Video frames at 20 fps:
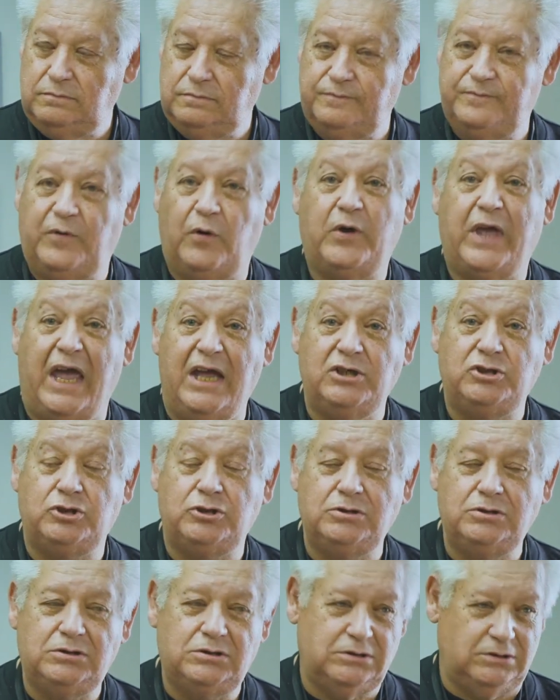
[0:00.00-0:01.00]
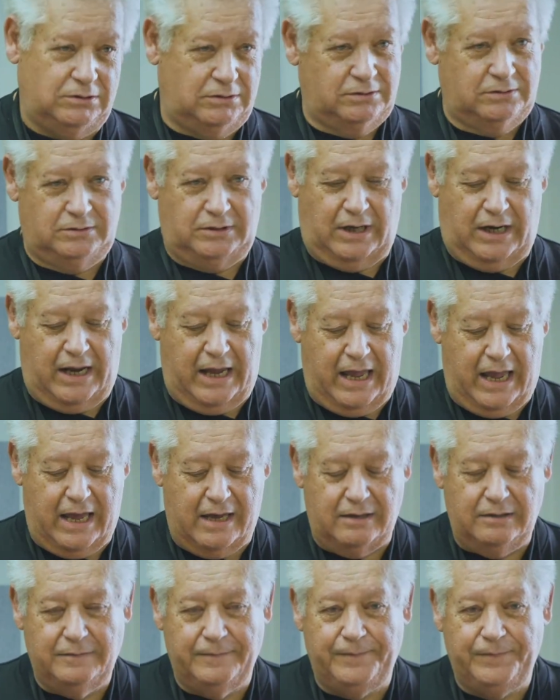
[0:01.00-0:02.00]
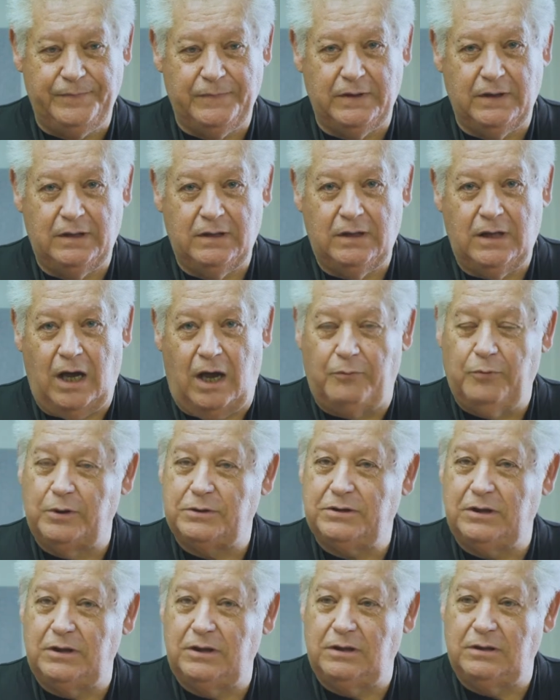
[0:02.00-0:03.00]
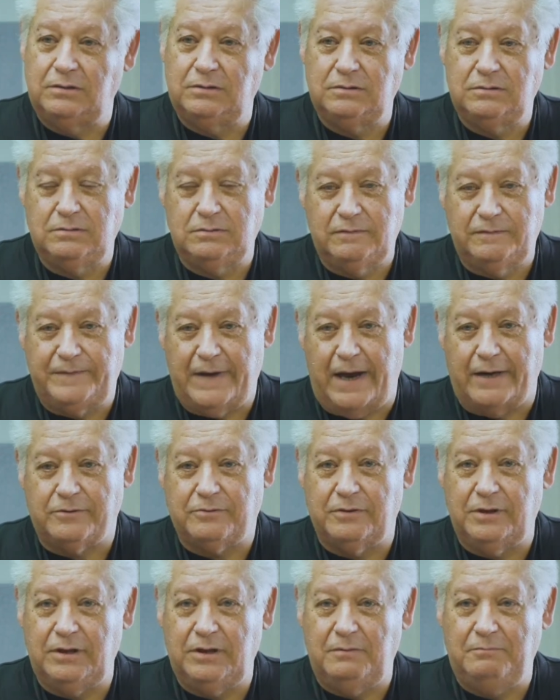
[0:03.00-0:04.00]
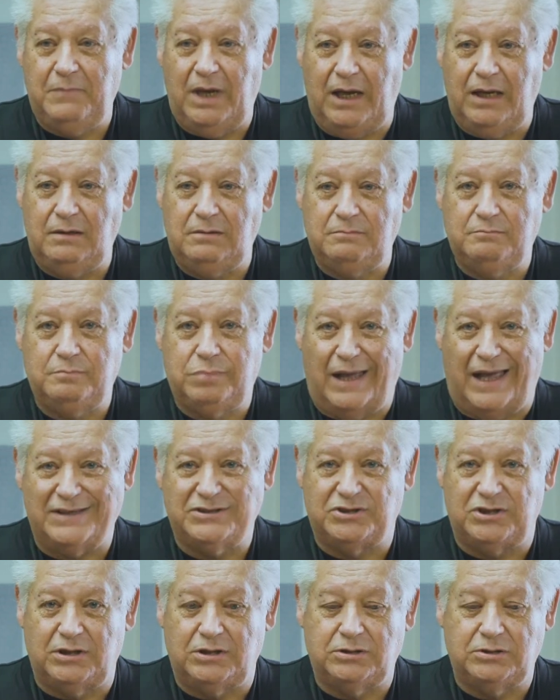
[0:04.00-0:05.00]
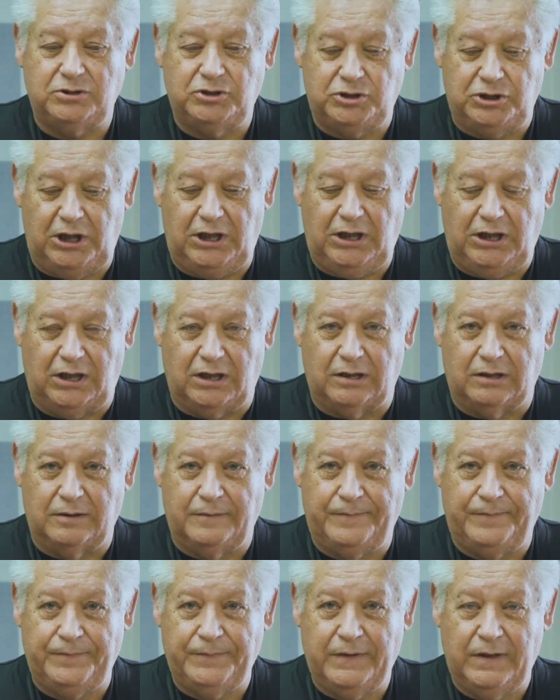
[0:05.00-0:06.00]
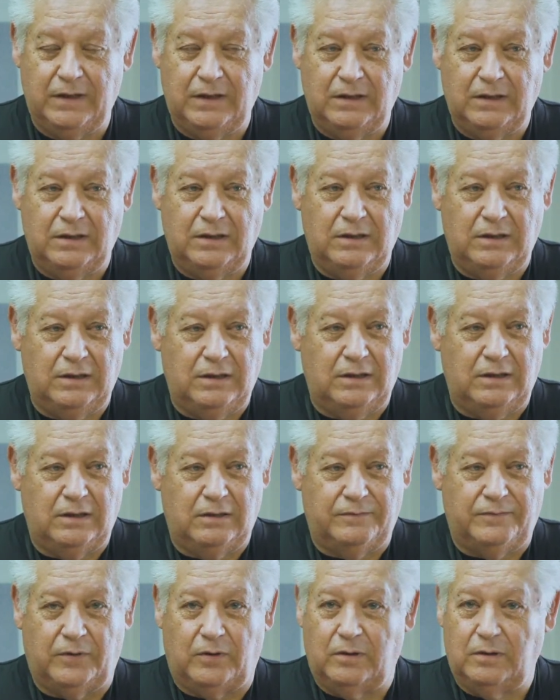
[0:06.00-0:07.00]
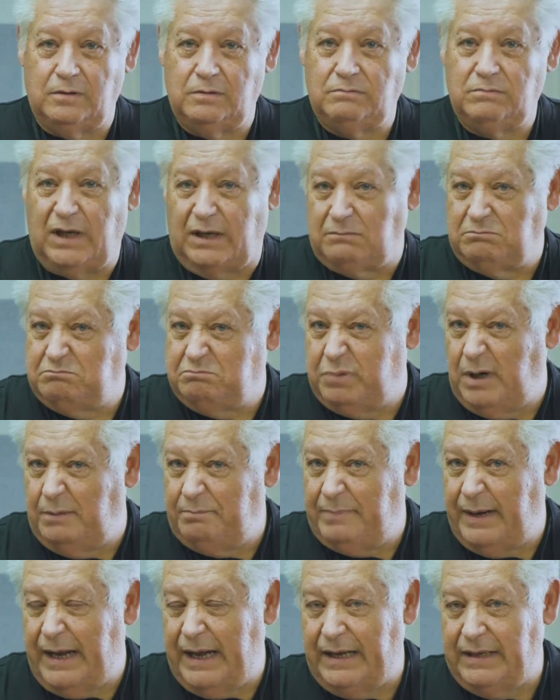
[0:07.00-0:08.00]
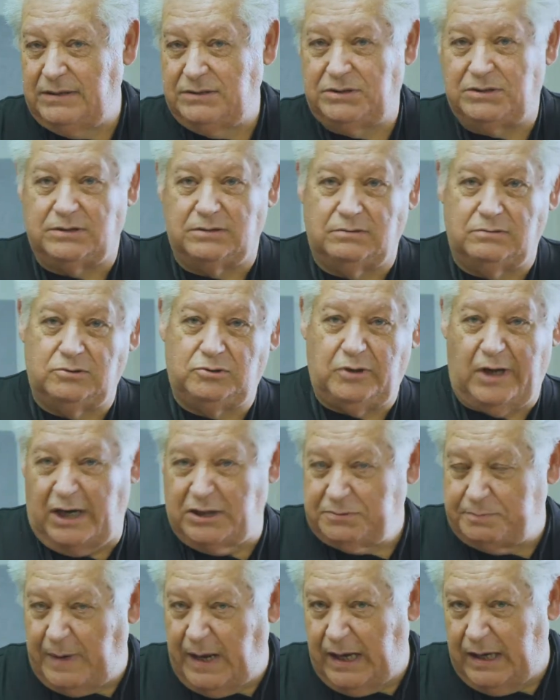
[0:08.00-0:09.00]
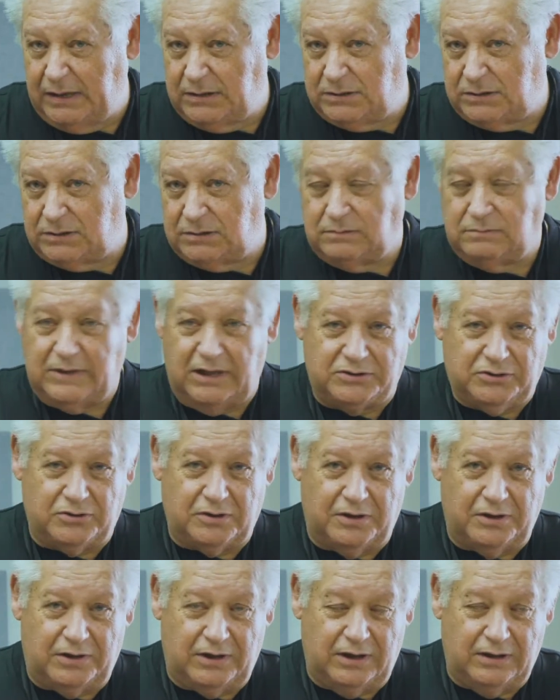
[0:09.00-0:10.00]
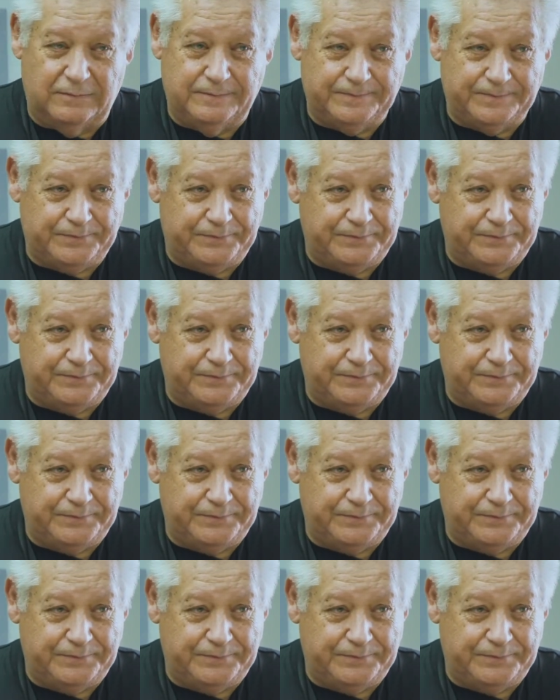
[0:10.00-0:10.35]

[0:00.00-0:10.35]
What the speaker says: vocations that I had, I worked in a factory that made plastic sheeting for like bread bags and trash bags and that sort of thing.